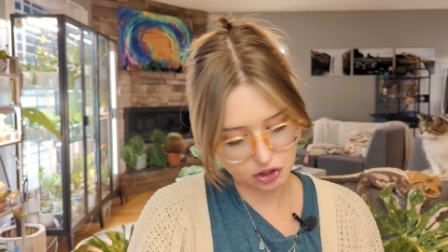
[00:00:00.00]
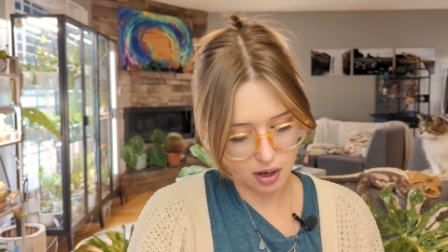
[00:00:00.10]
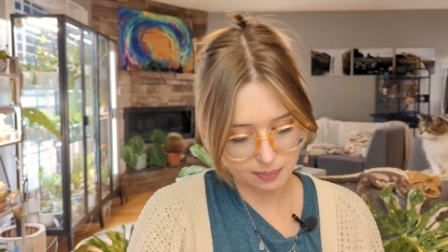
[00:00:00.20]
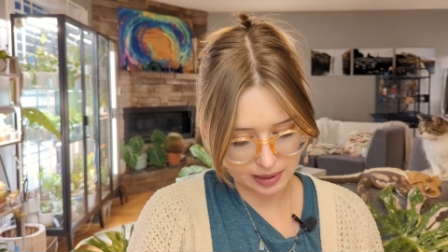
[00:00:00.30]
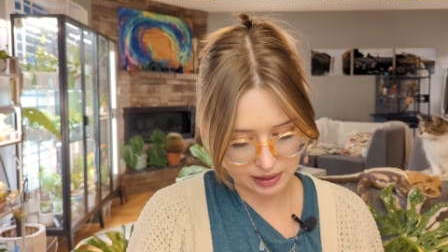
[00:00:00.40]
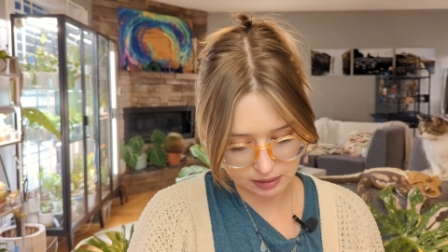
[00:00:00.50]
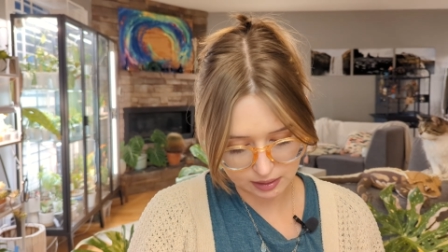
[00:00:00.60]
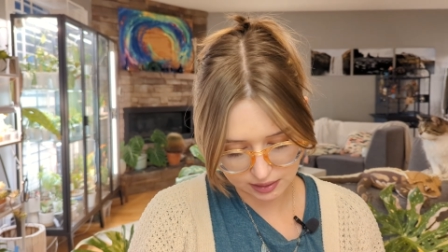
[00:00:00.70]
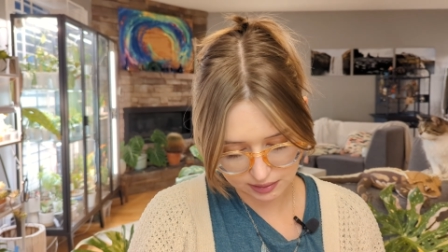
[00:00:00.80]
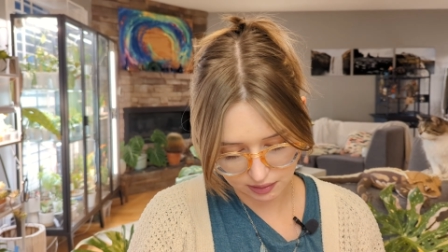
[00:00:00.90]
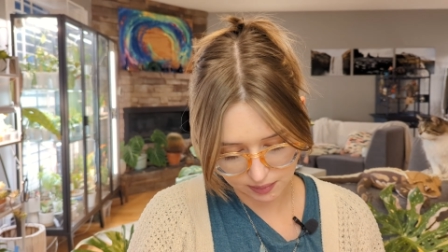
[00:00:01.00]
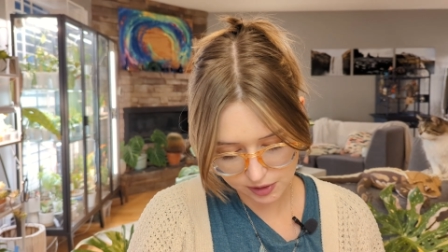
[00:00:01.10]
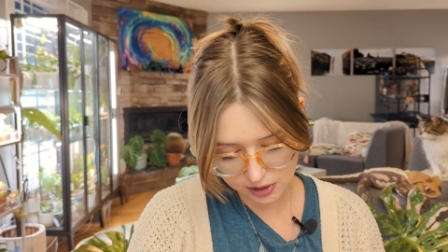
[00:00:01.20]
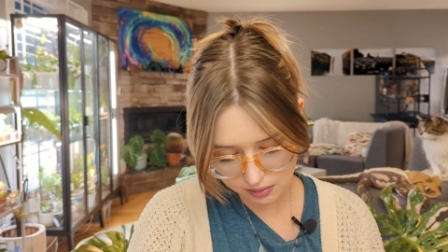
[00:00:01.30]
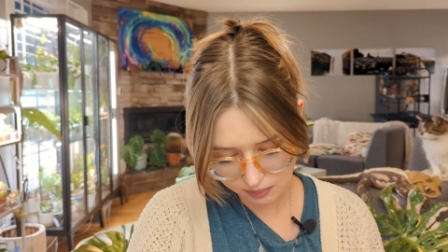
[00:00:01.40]
shop in the
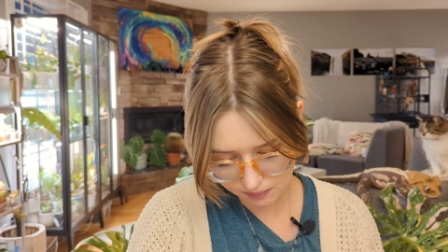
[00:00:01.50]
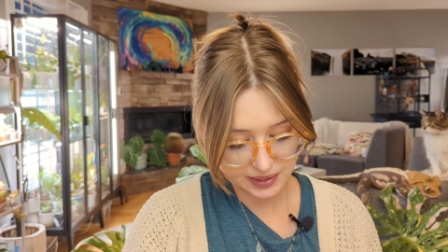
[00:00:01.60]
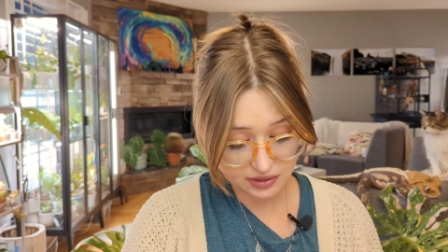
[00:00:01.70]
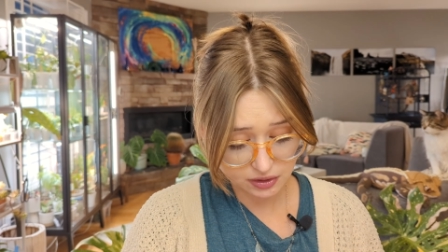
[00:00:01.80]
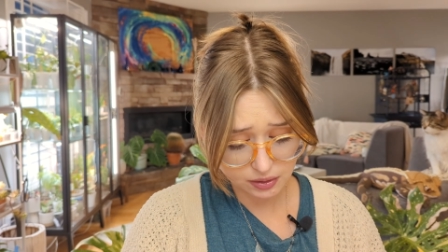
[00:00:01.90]
description. These